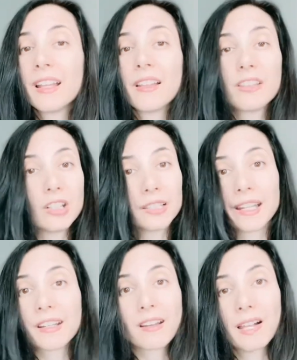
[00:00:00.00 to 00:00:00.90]
You
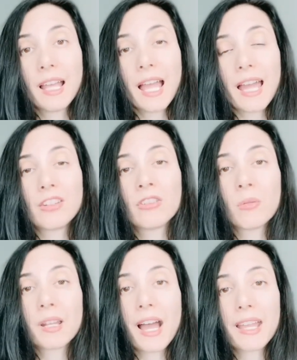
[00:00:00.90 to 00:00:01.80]
let it go. And you know
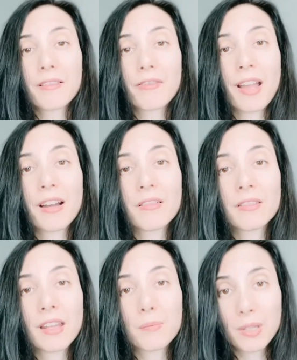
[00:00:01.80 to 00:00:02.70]
what I have found